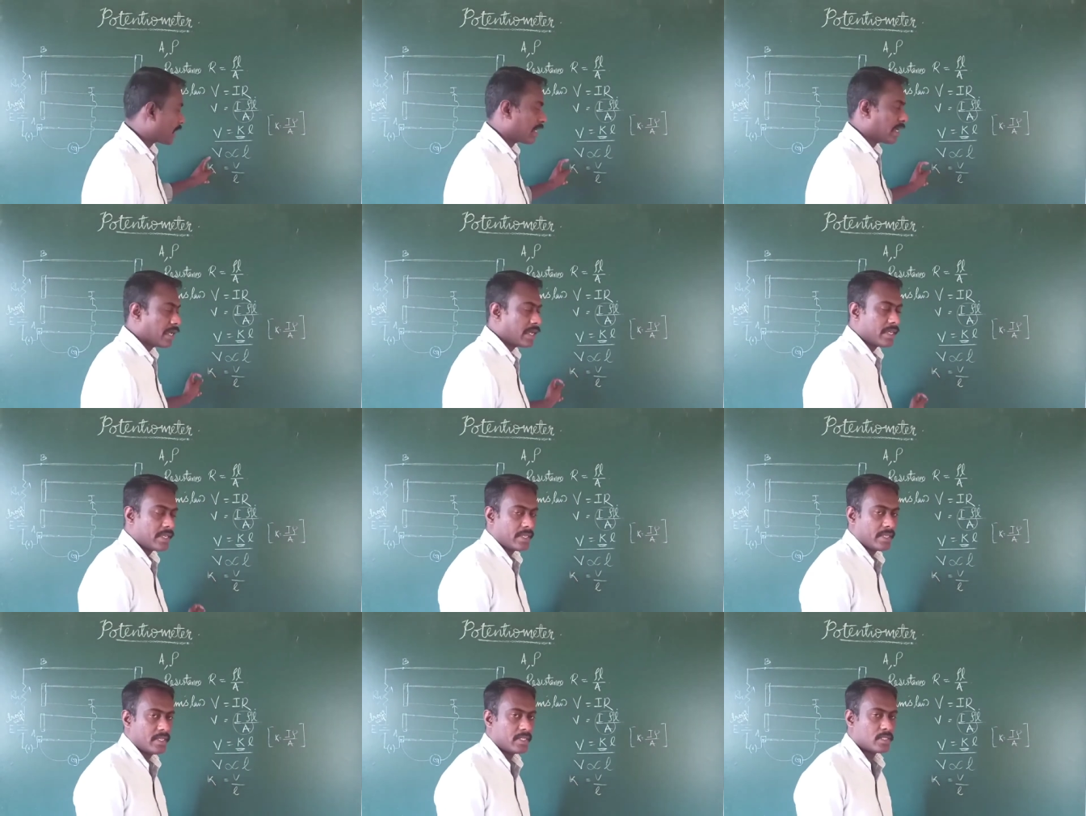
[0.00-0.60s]

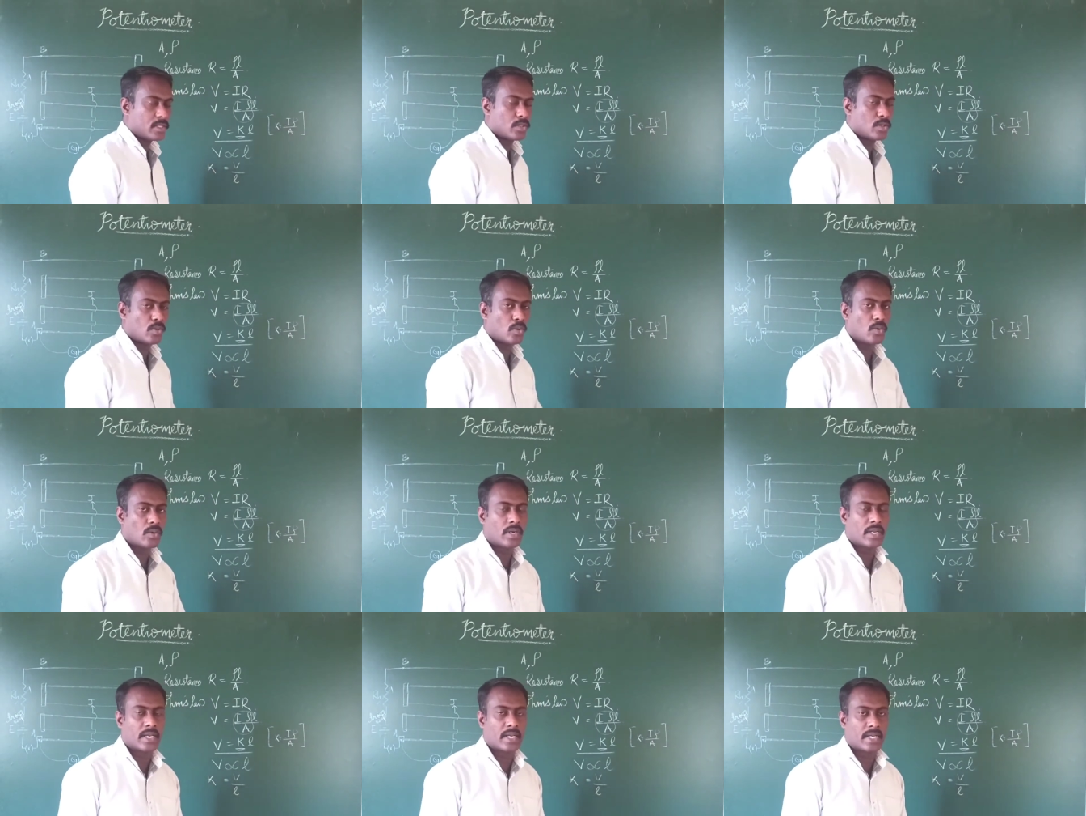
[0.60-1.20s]
K is
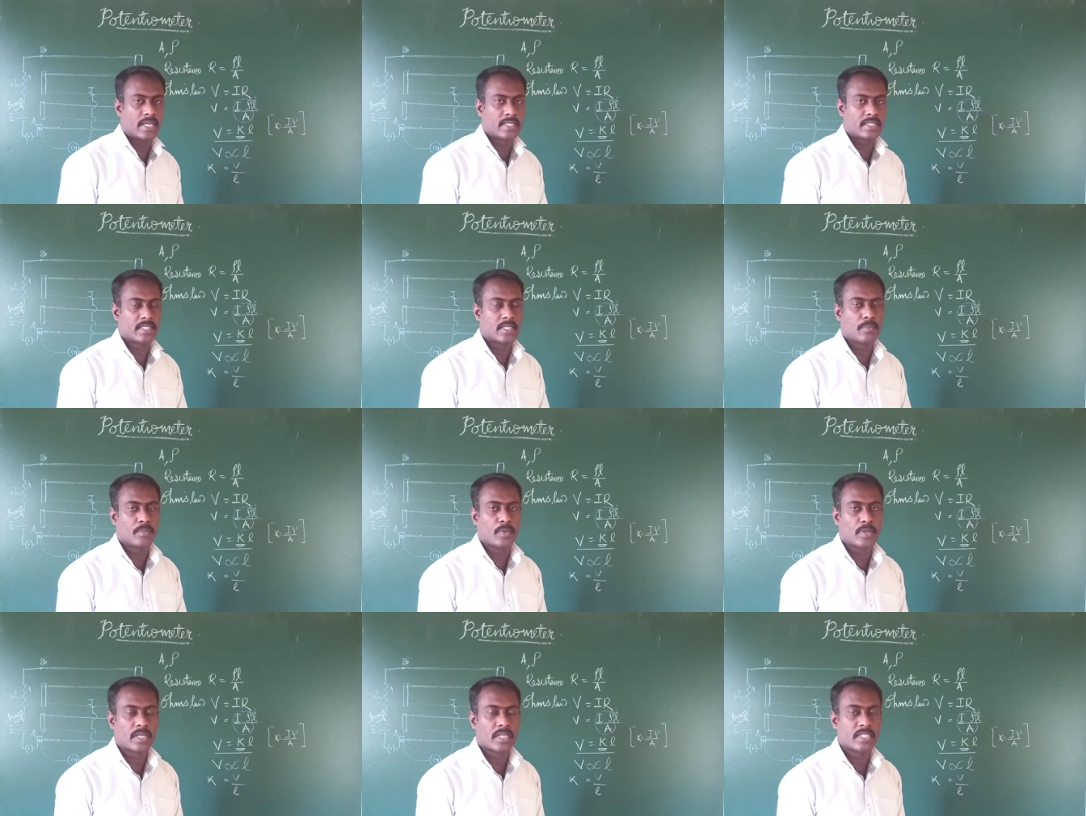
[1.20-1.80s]
known as the
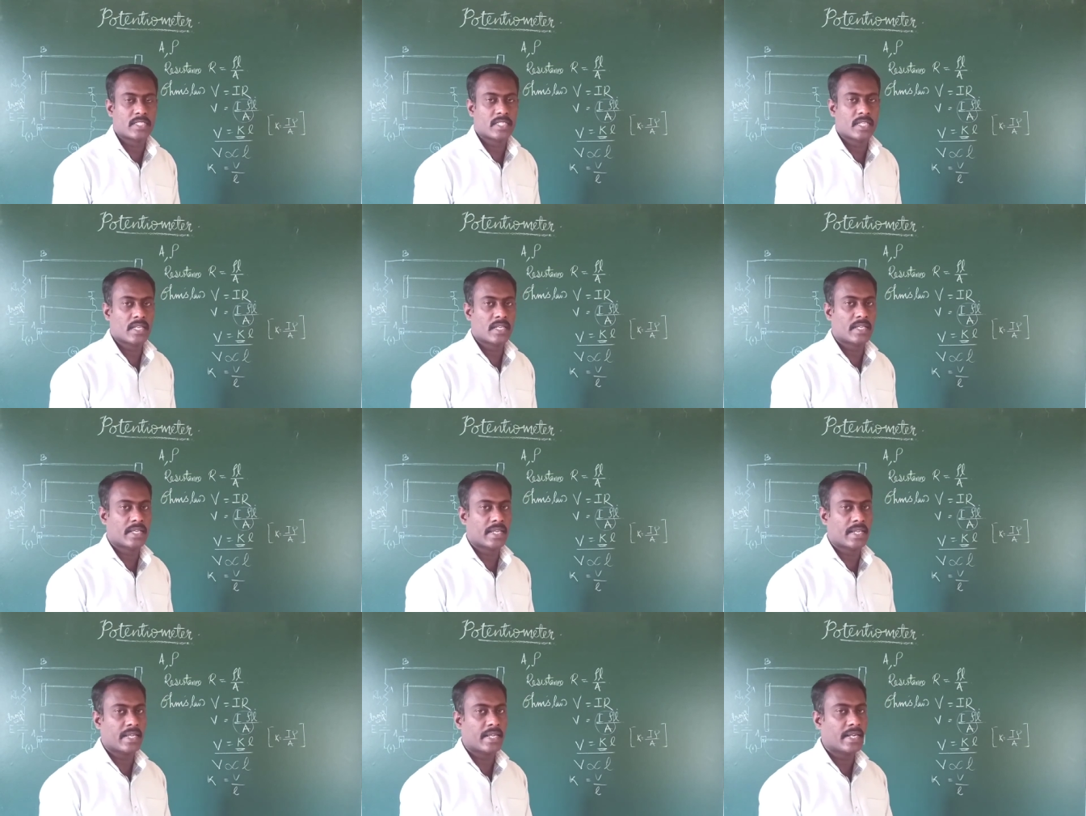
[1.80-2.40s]
potential
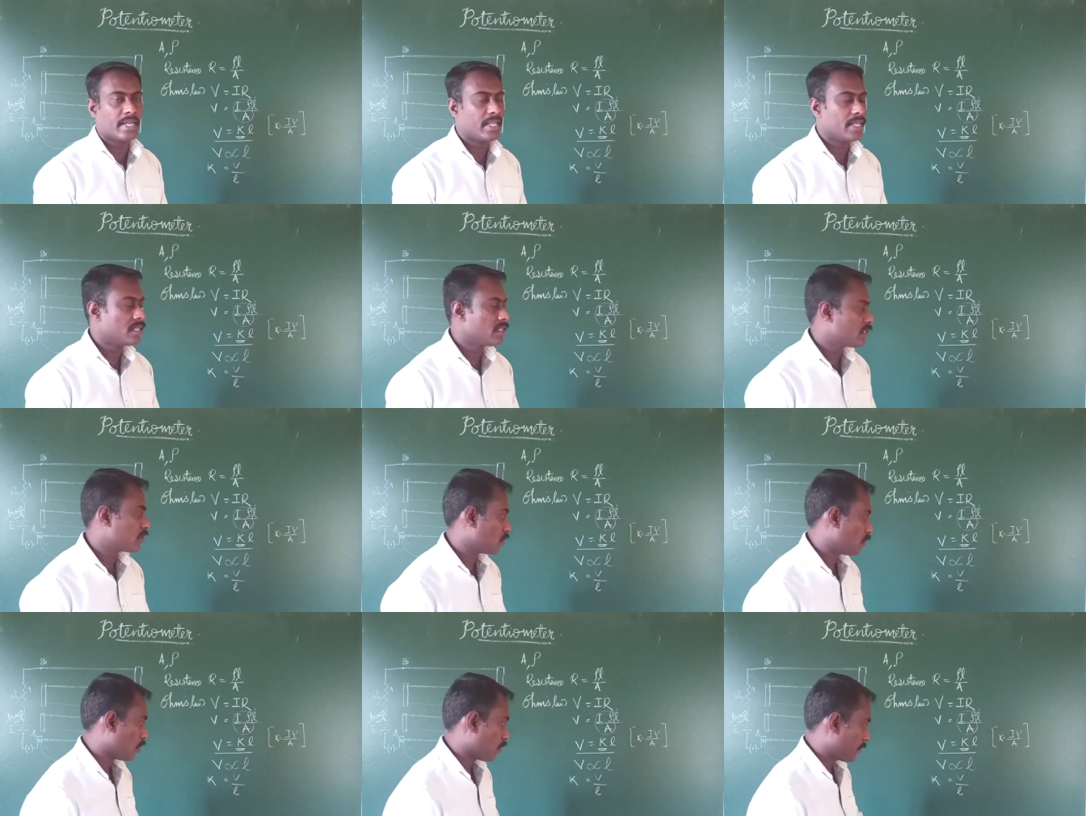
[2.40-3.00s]

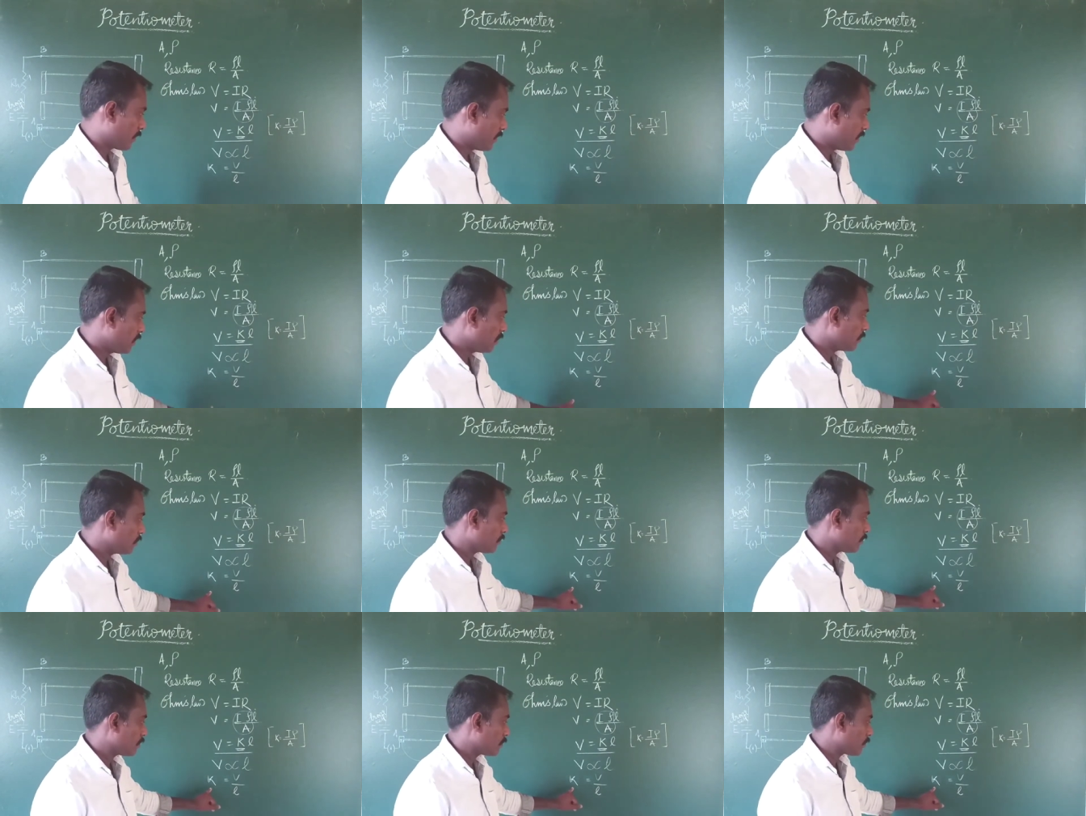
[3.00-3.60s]
gradient of
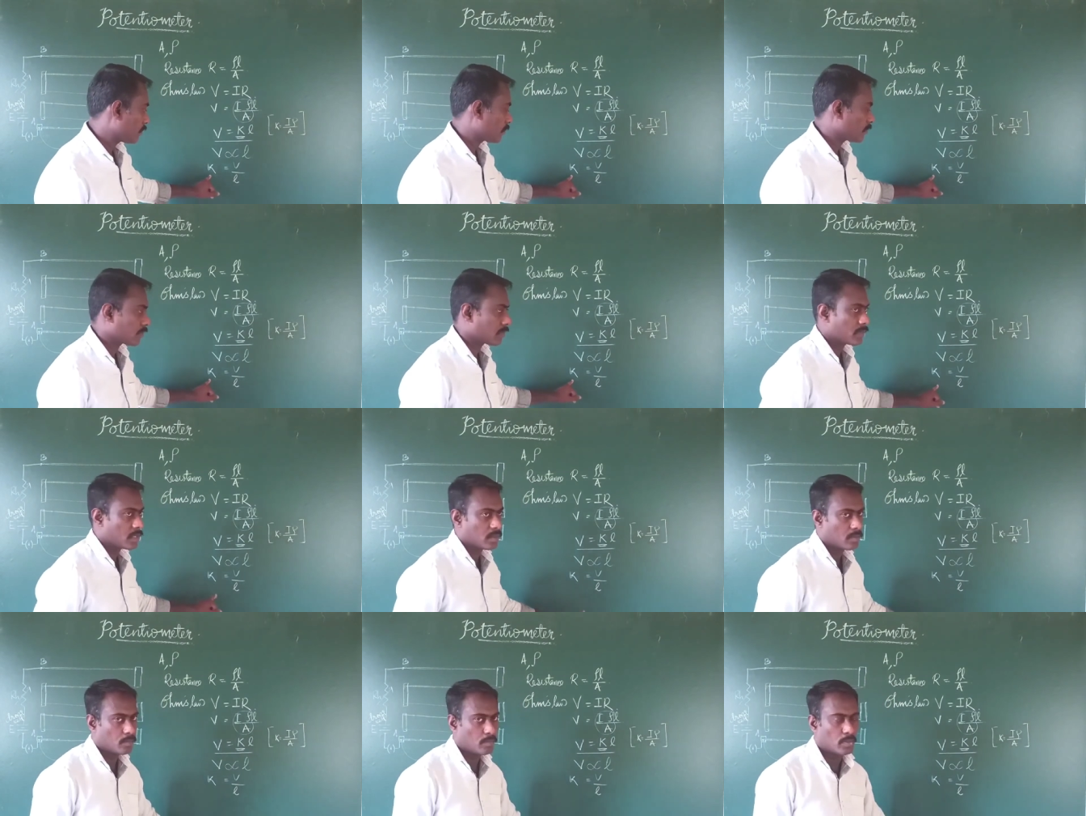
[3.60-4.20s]
the
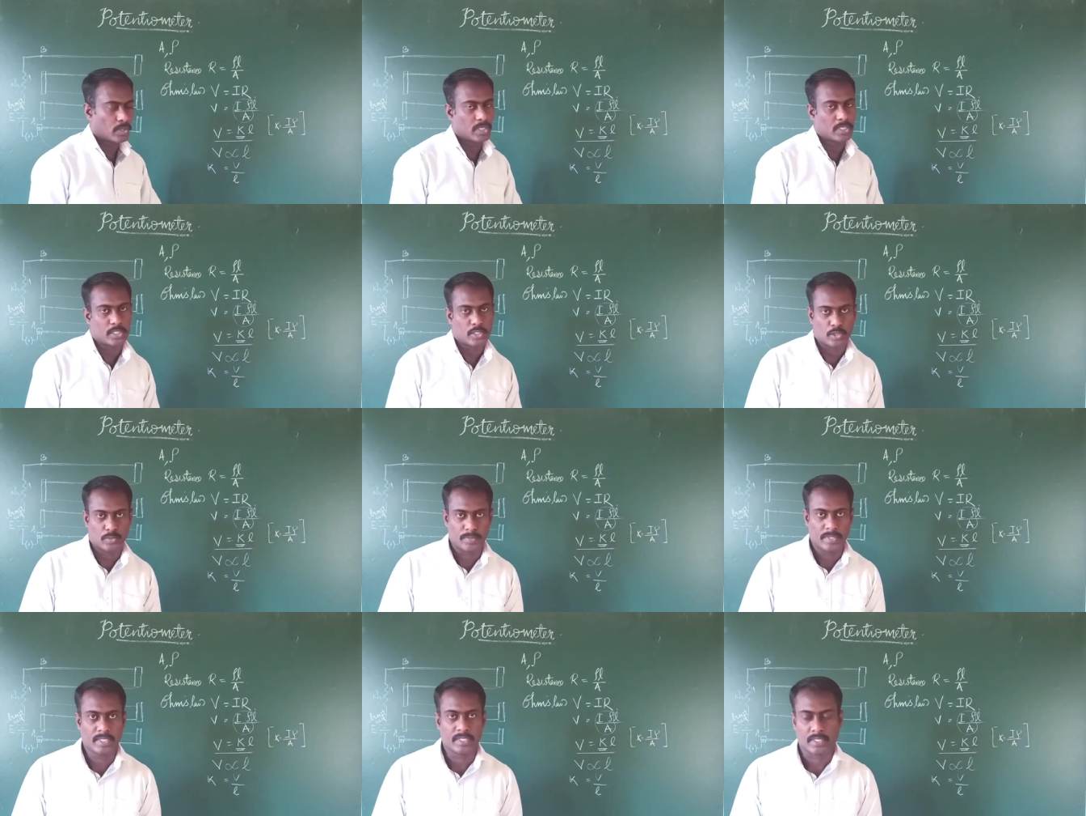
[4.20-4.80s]

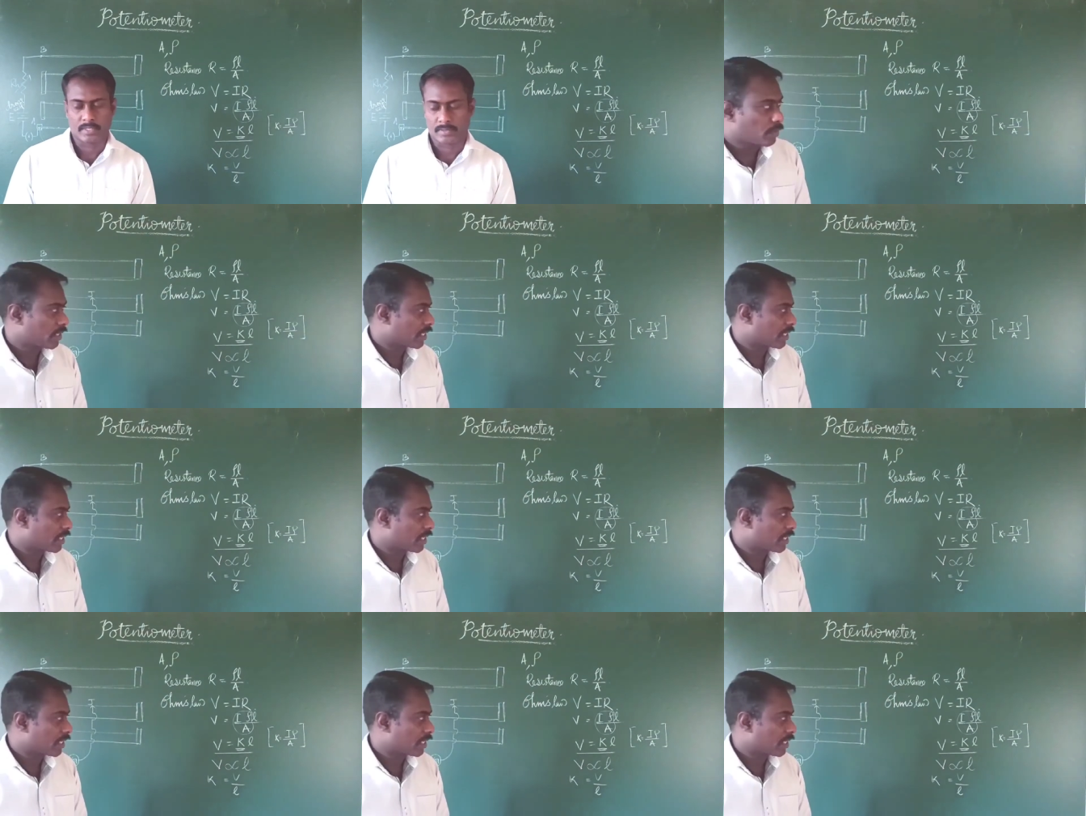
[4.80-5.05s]
potentiometer.